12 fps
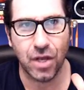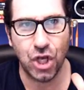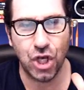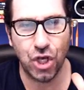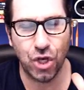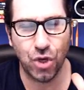
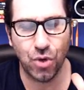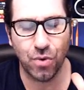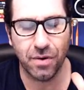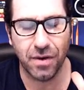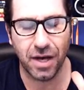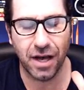
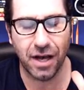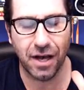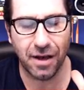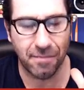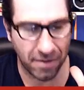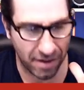
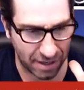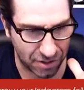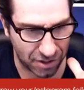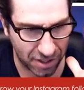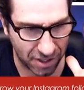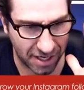I was
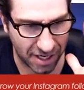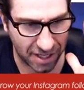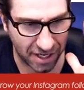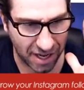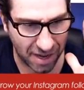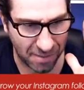just looking at
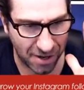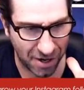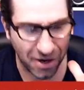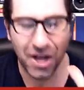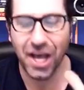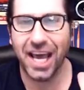the comment
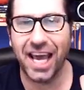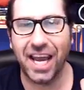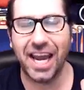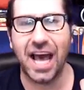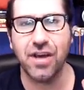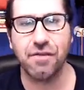here,
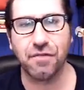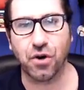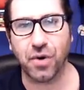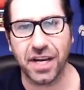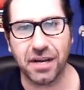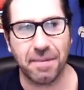and now you've
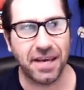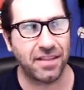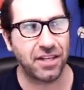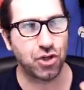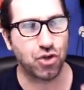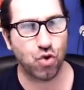agreed to be
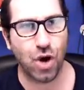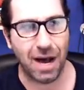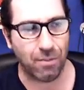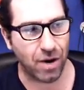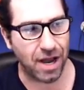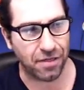in this
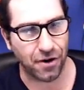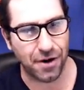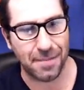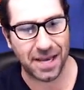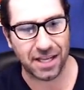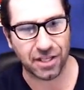drop, right?
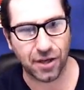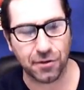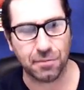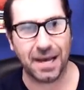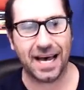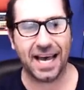30 minutes
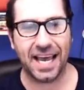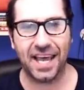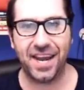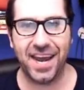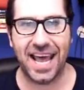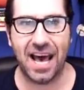goes by,
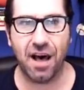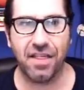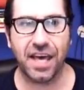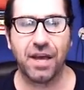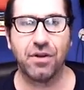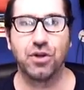and now
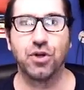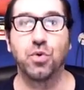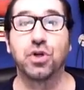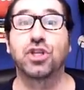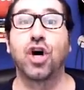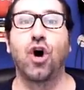they do
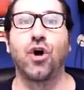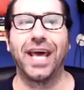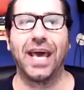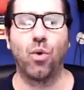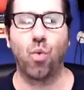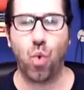what's called
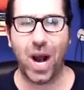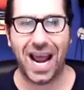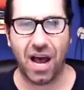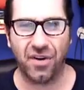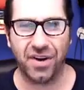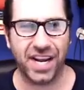a
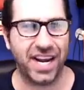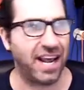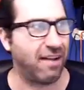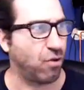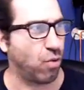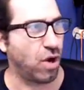round, and
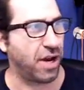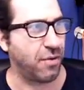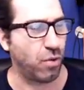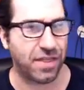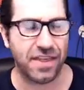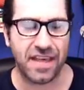everyone
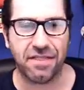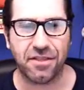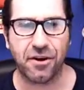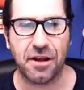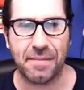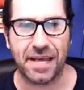within that
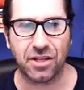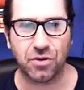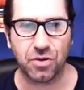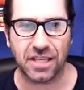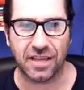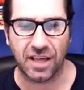30 minutes
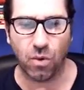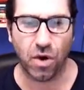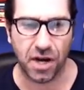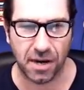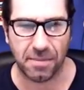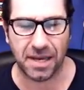who said they
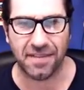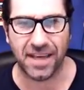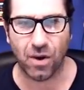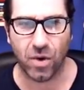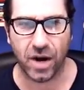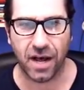wanted to be in
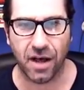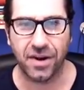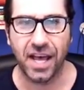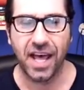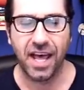that round